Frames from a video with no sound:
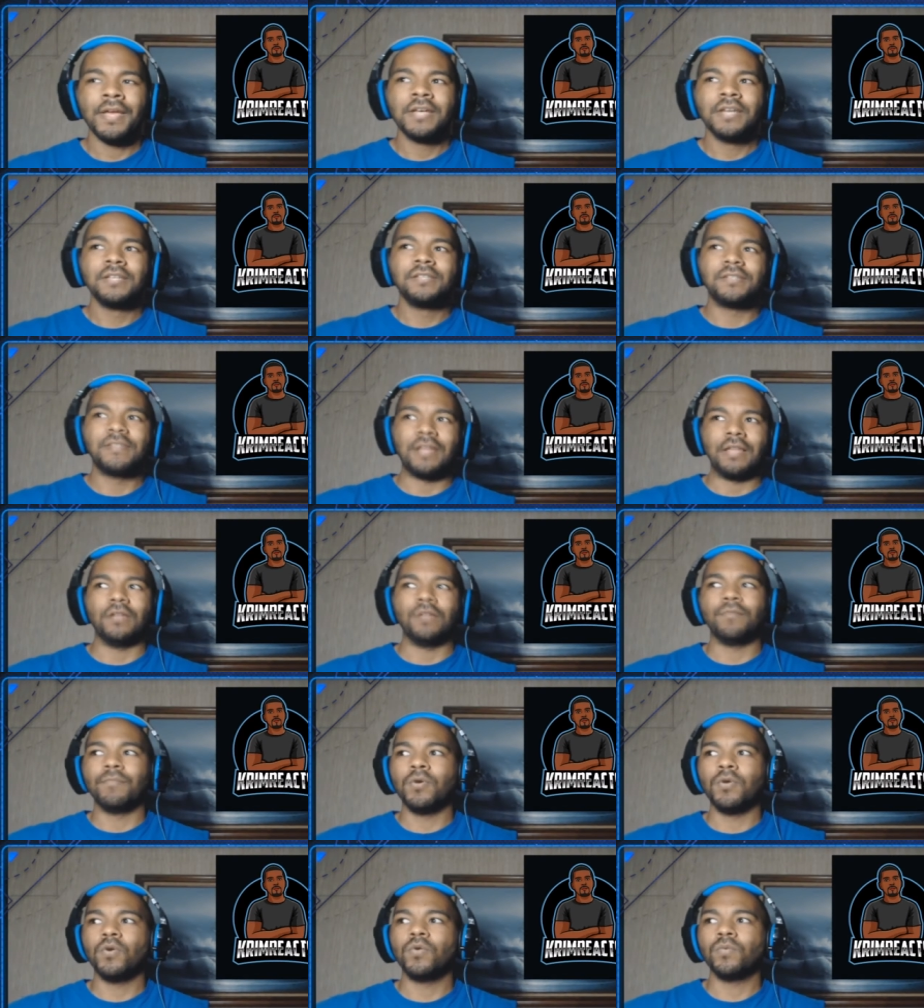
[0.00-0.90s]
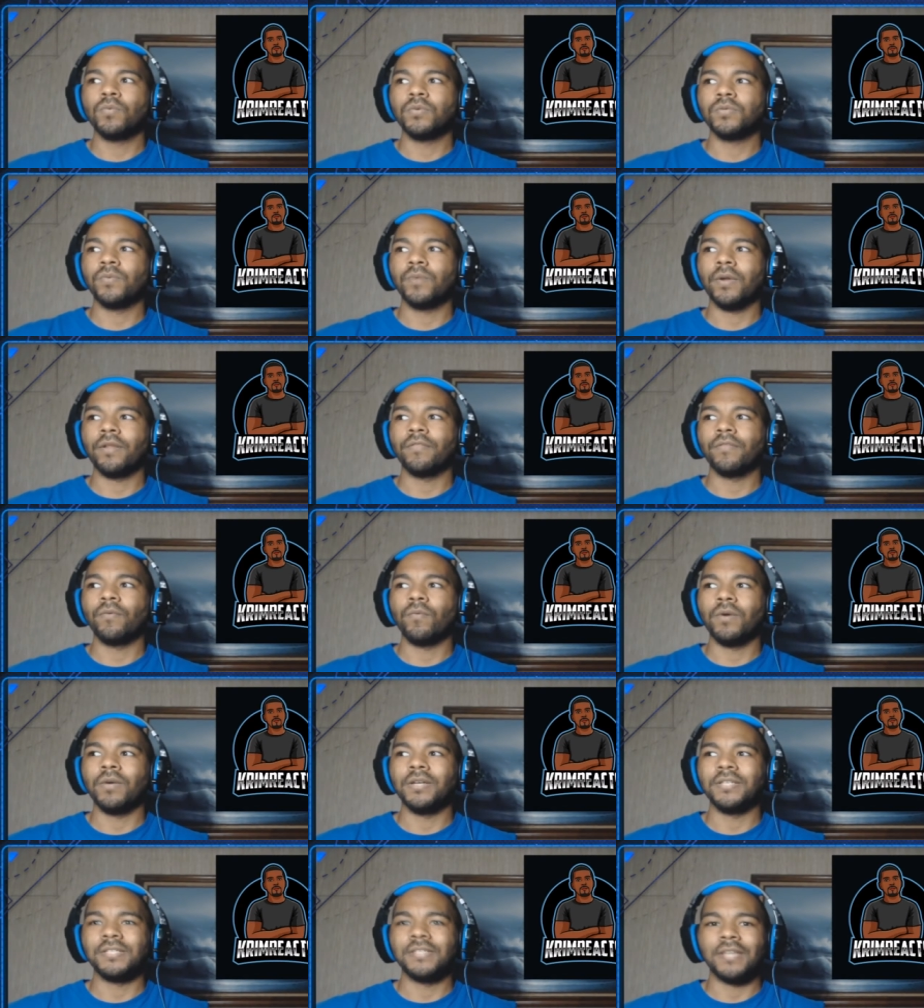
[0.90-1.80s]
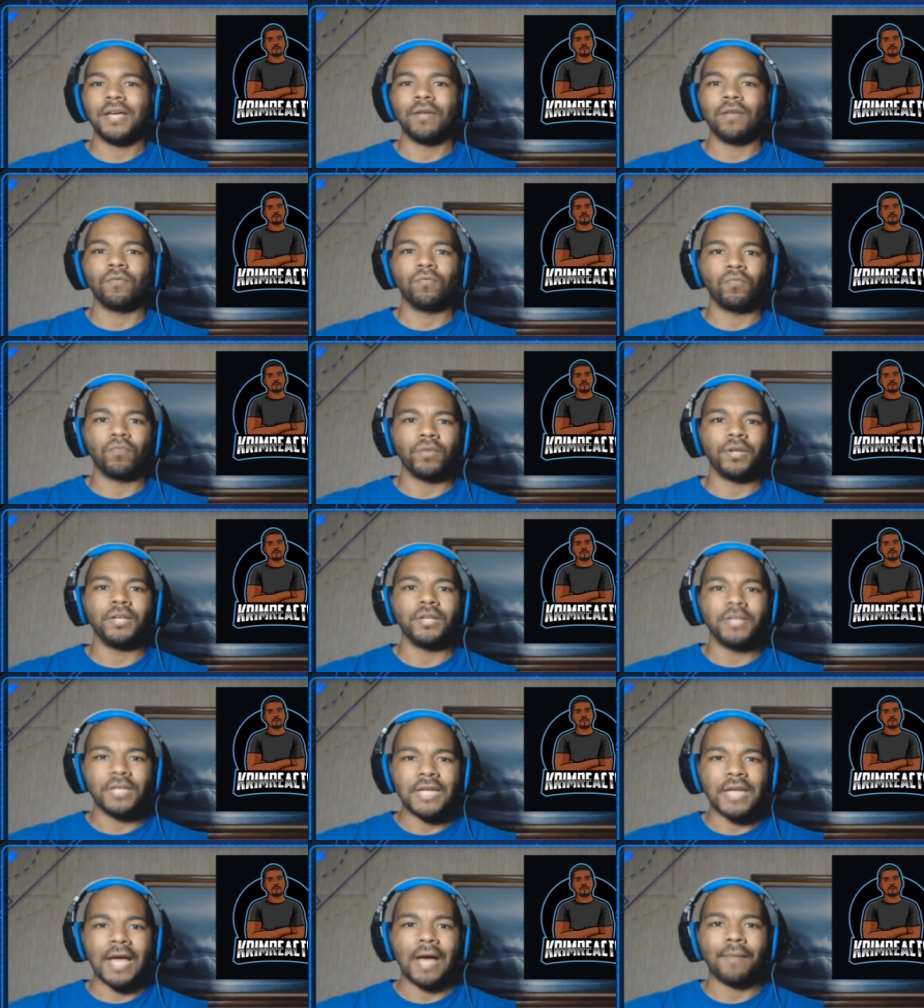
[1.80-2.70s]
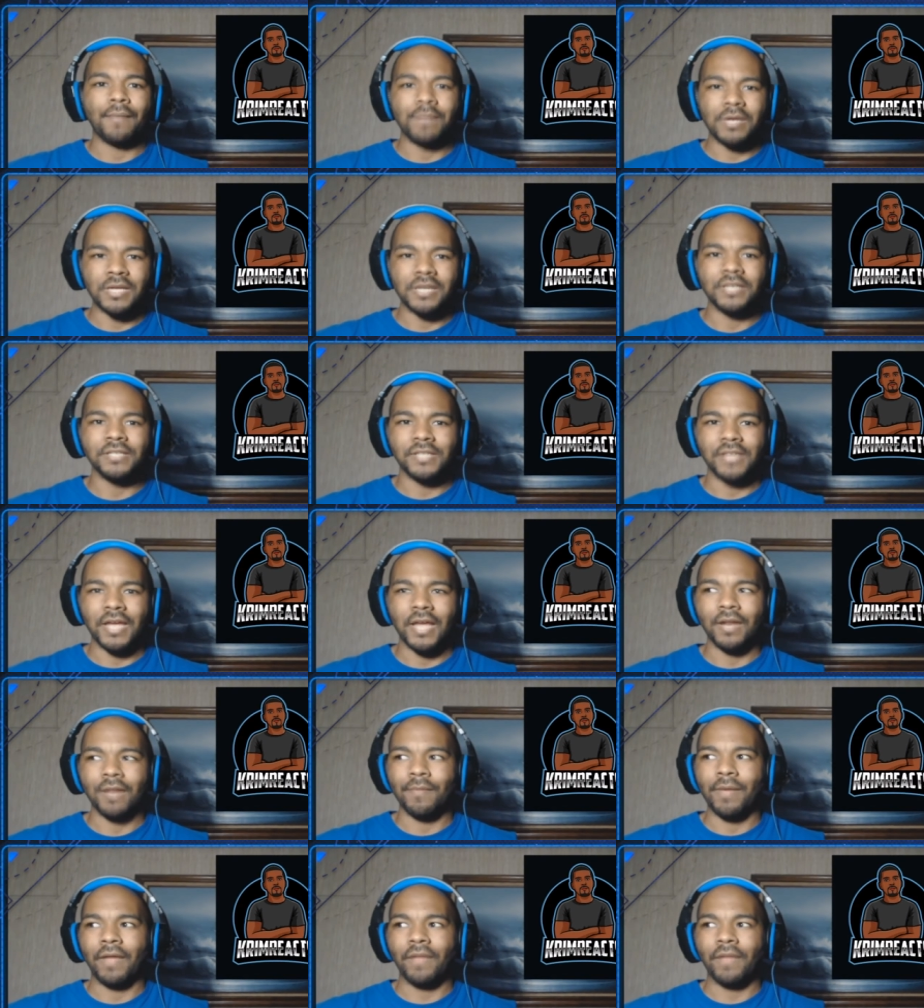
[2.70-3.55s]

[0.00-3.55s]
Sailor Moon was one of the ones that really got me into anime.